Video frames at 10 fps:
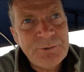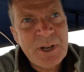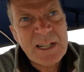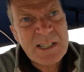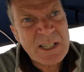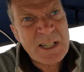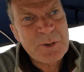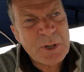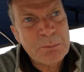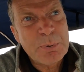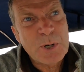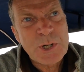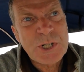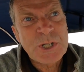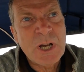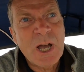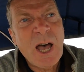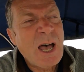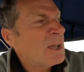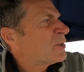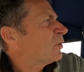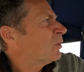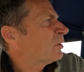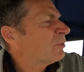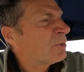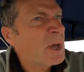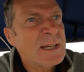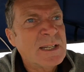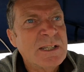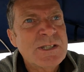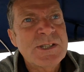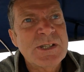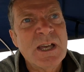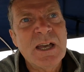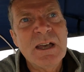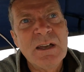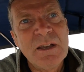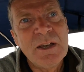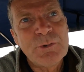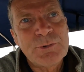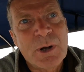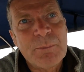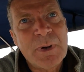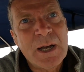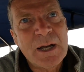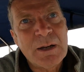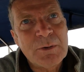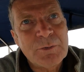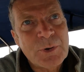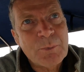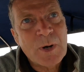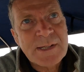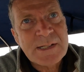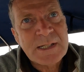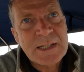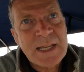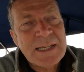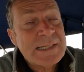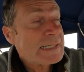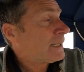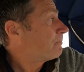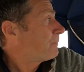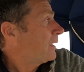fairly significant push sort of heading us from west to east.